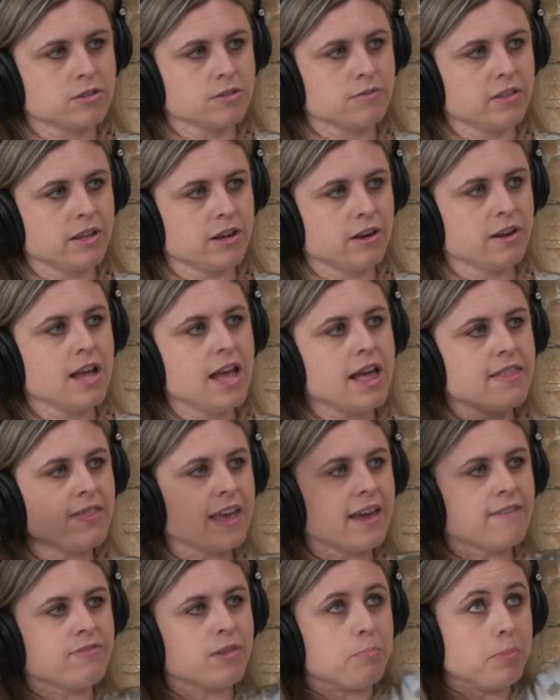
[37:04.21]
over there. They
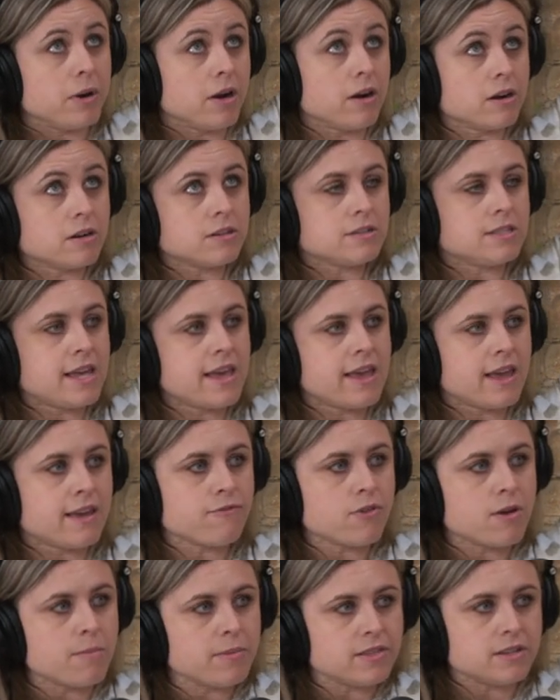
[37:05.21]
have the bars they hang
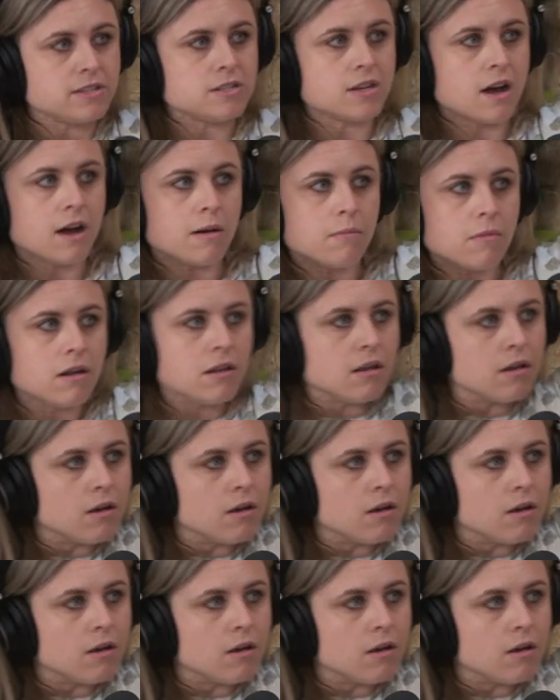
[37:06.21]
from at the top.